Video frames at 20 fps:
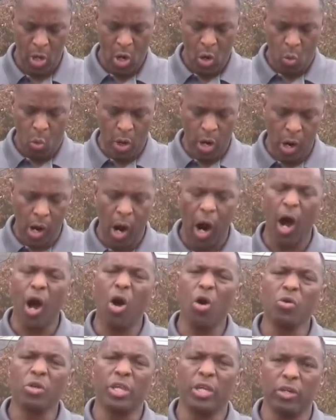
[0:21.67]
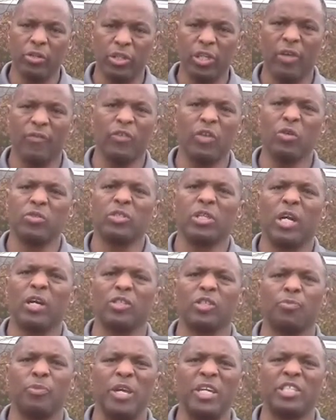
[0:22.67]
We are all guilty of using our
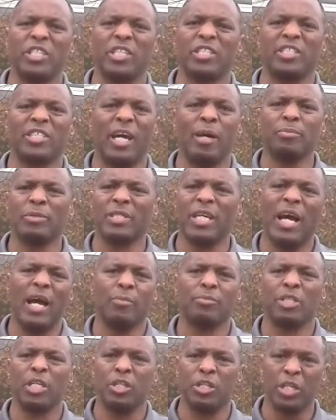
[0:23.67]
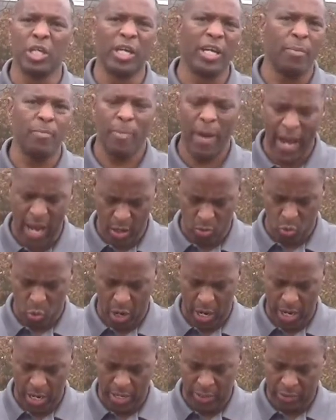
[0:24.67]
speeches sometimes in good and bad
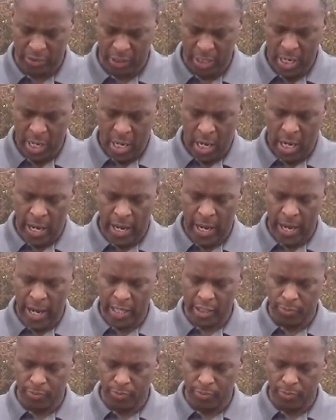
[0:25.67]
ways. Uh, as